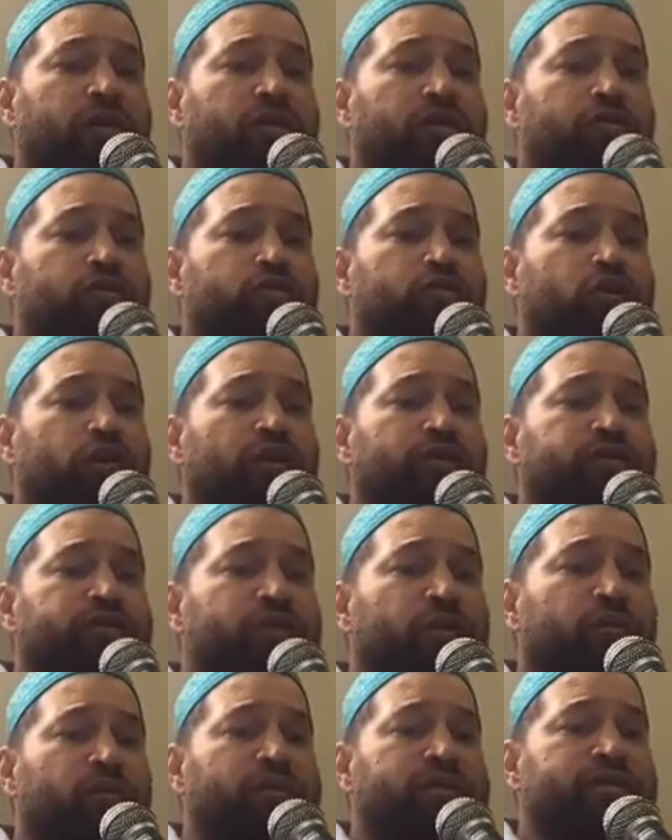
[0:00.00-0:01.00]
So if
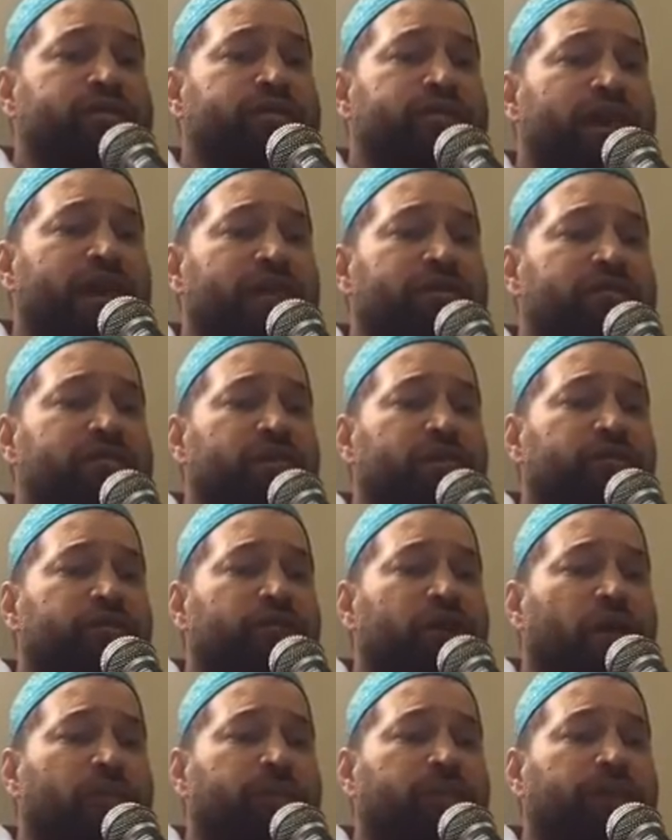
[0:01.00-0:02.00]
someone stands on
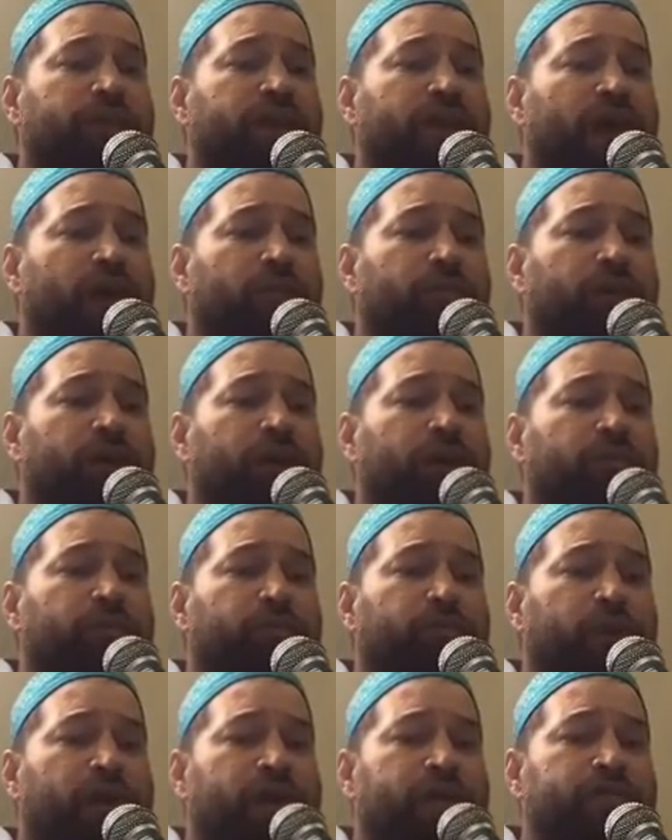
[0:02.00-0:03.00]
top of the Kaaba and
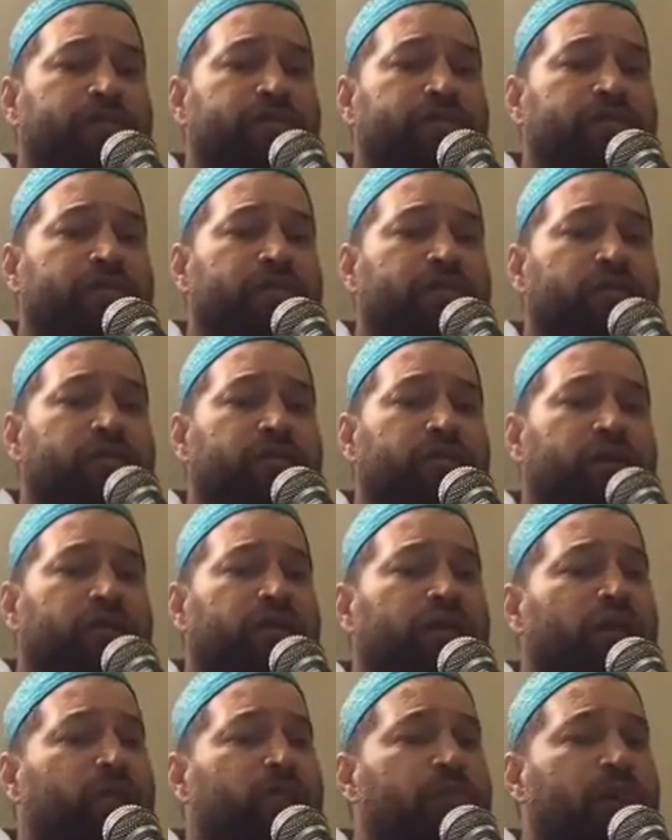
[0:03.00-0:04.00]
prays, then
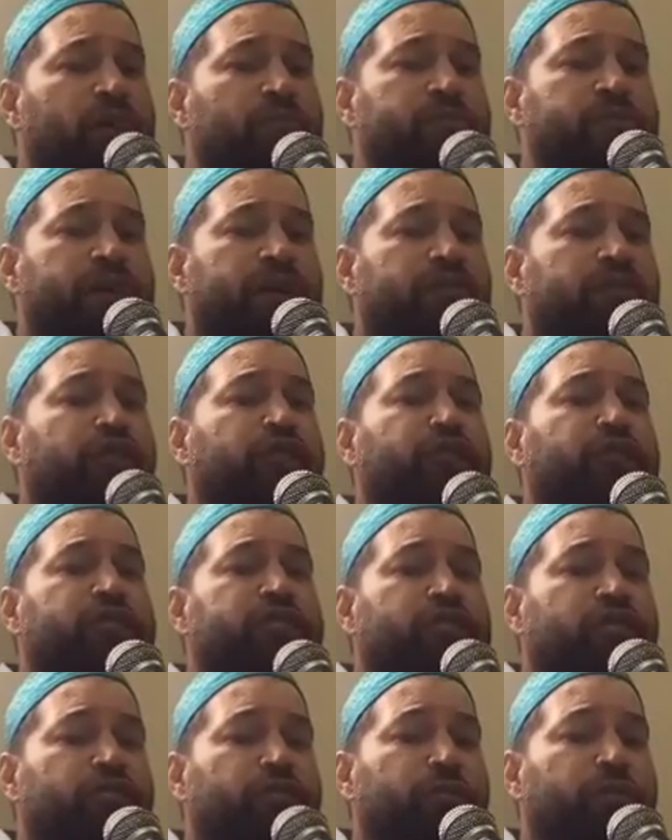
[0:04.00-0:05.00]
the Imams had
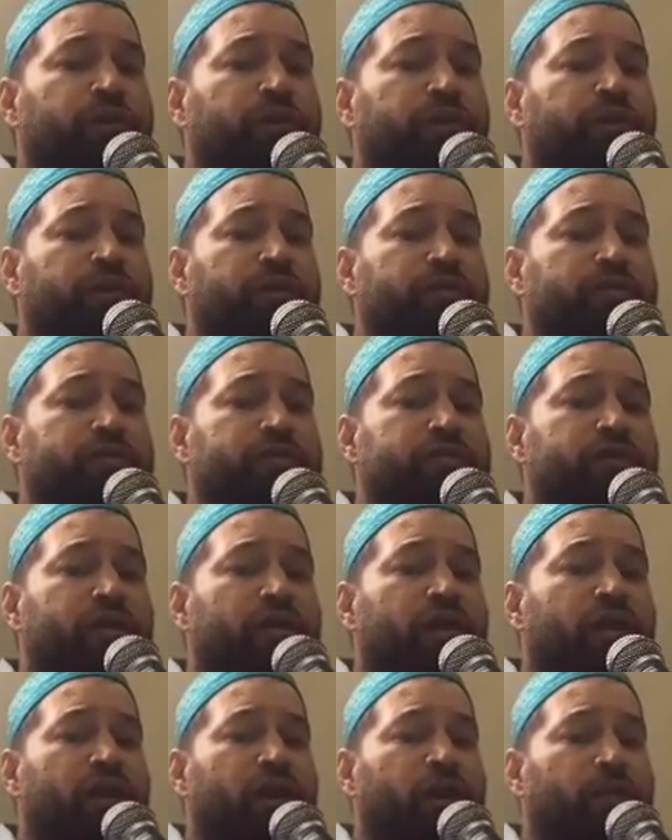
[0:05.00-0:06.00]
difference of opinions
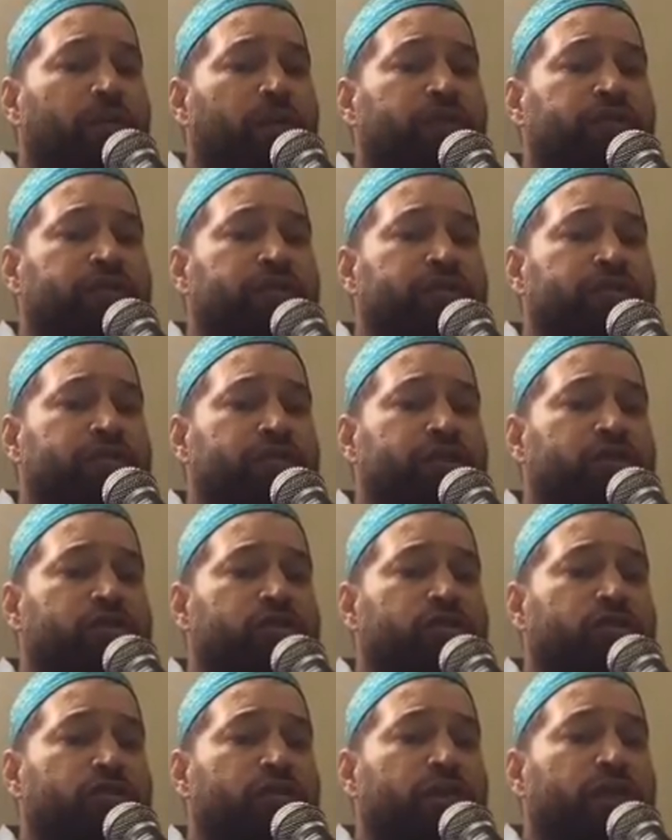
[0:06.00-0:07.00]
about this
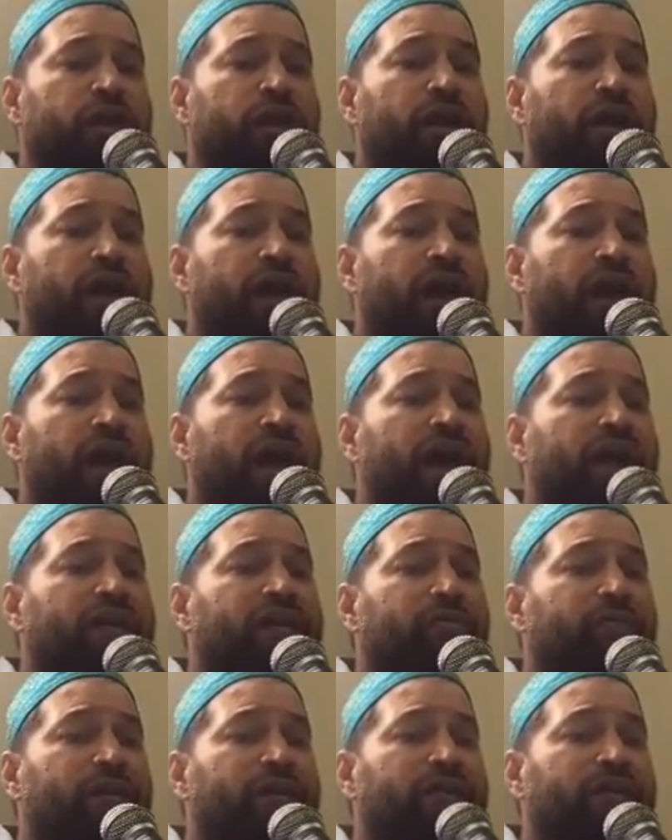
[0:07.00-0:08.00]
issue. Had
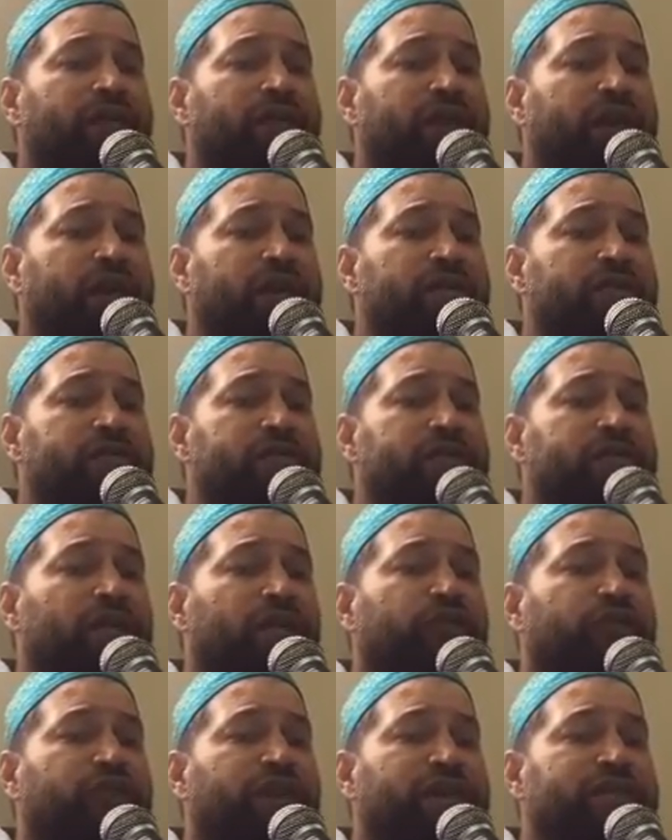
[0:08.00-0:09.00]
it been the case
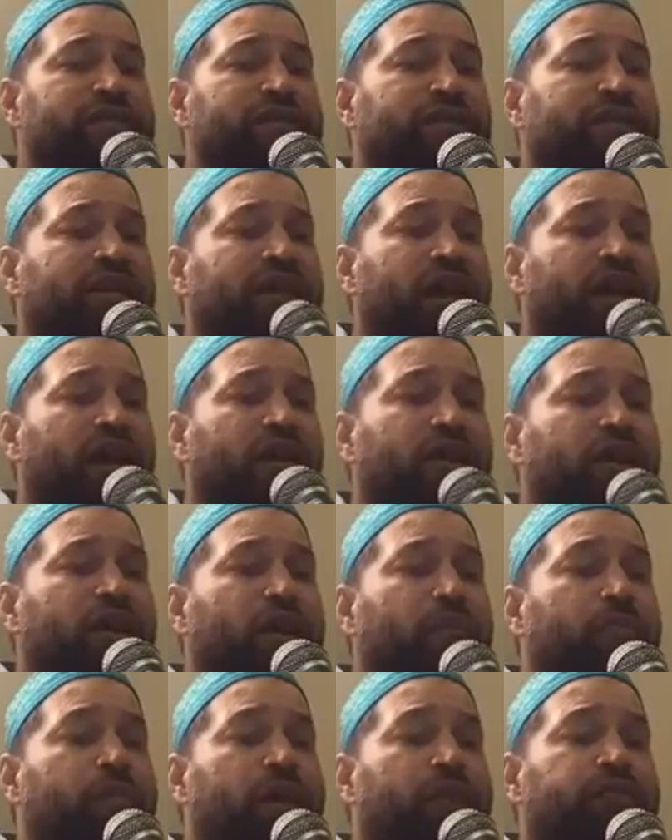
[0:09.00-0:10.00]
that facing the area
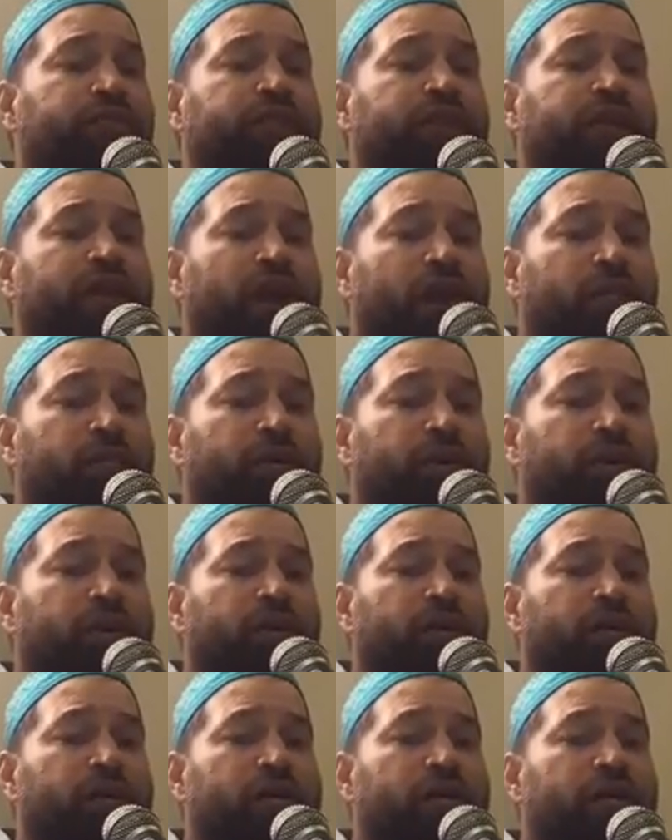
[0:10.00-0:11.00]
above the Kaaba
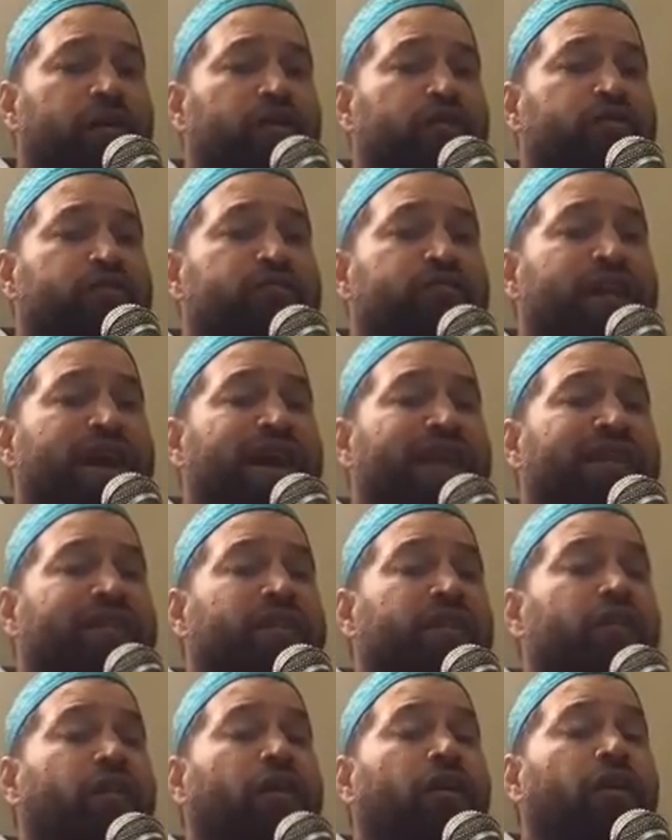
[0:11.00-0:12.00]
is valid
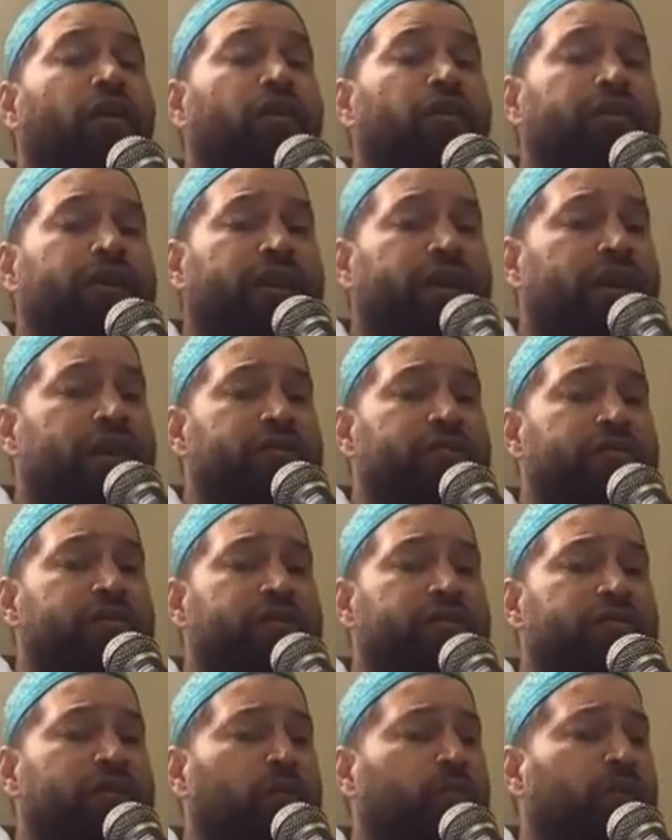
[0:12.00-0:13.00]
in all the
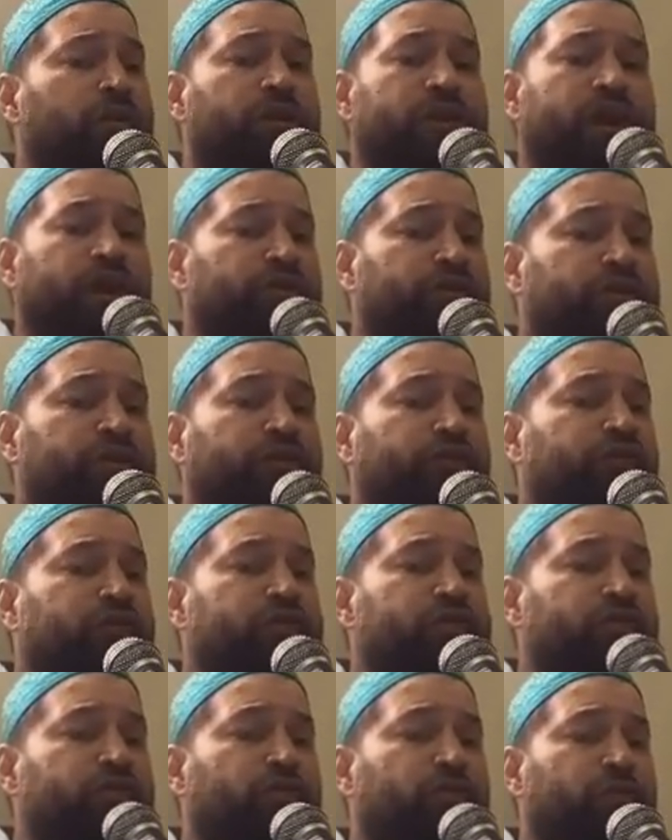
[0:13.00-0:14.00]
cases, they wouldn't have a
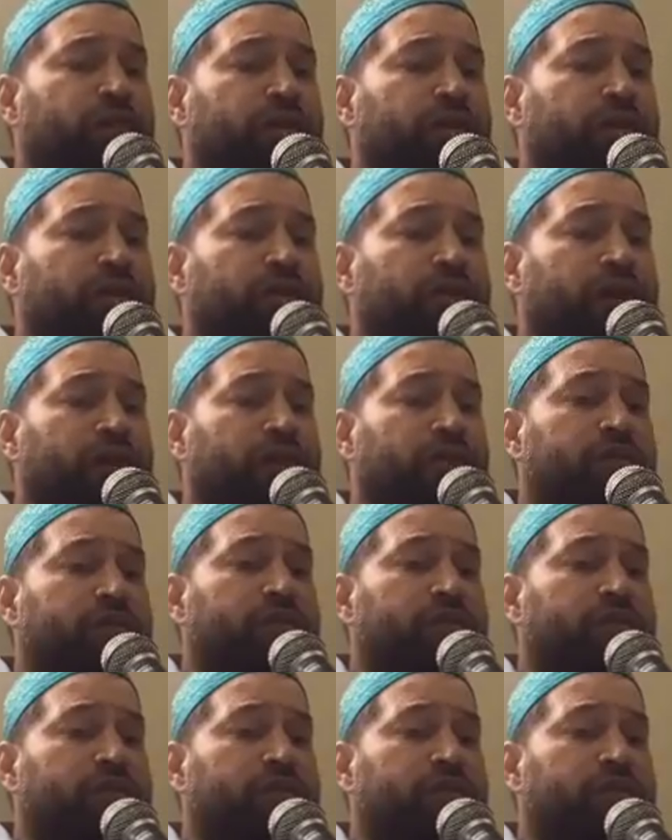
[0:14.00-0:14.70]
difference of opinion in that.